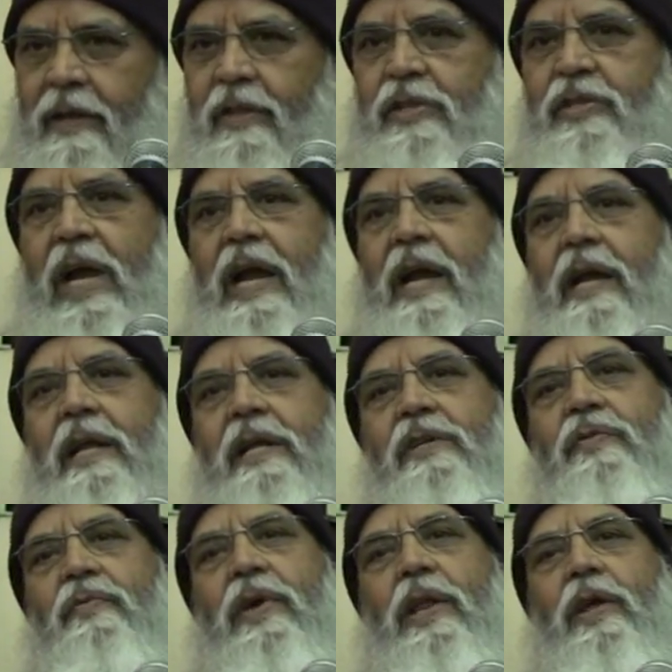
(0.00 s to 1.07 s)
The child
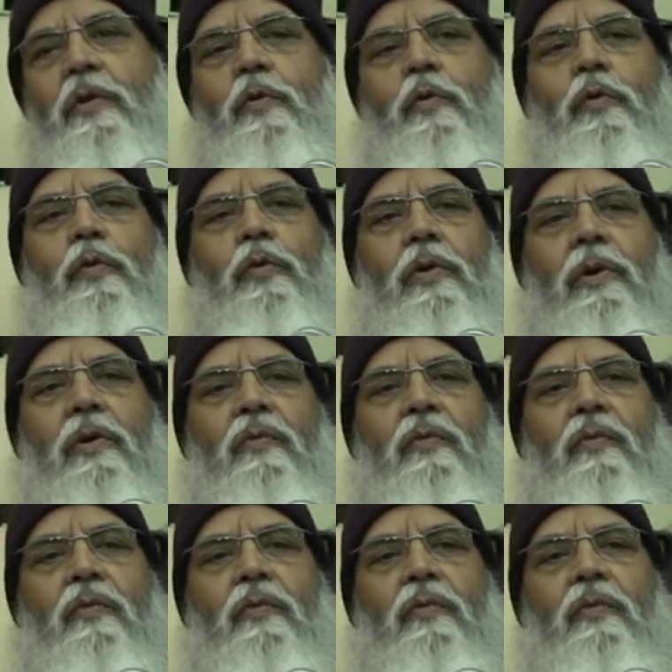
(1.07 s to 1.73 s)
is very cool.